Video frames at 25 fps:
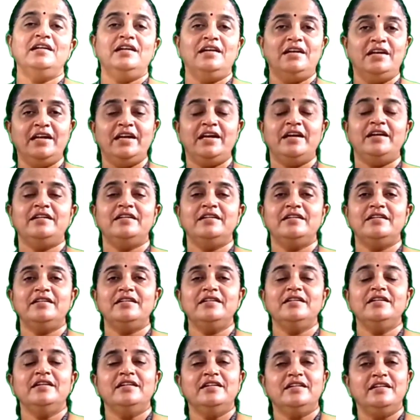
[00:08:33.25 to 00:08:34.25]
Later
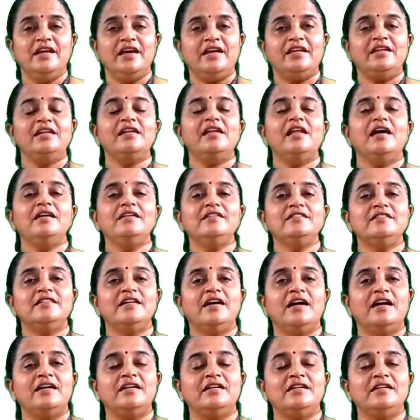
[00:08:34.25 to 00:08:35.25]
they analyzed
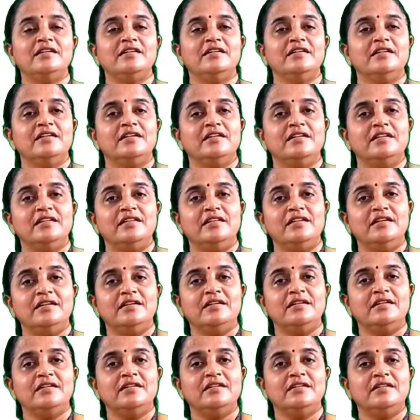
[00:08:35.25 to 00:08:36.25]
that
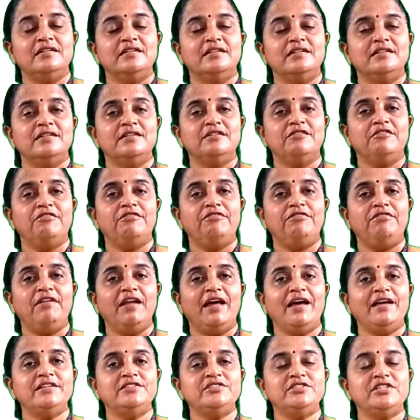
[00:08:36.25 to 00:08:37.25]
the
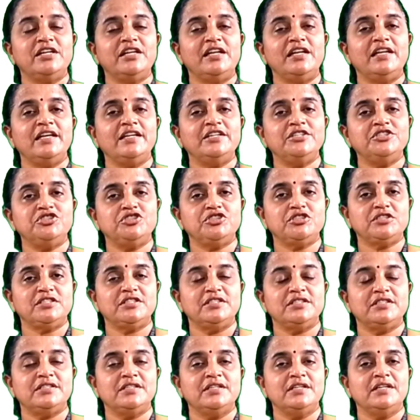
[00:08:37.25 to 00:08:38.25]

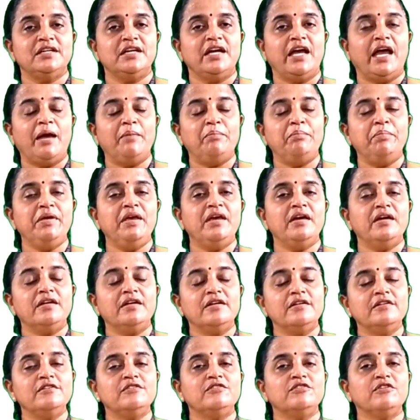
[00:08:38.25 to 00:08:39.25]
flagellation,
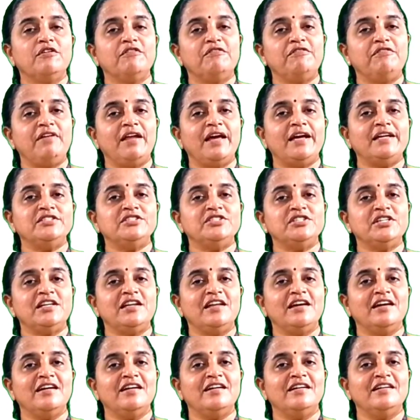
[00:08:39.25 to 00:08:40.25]
appearance of
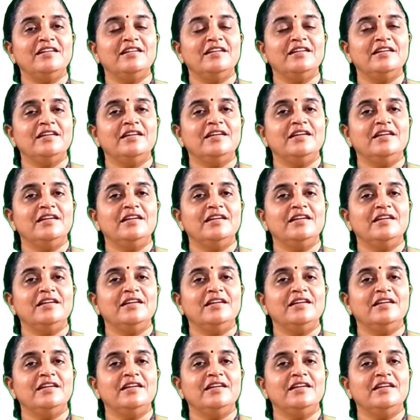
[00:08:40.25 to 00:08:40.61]
flagella,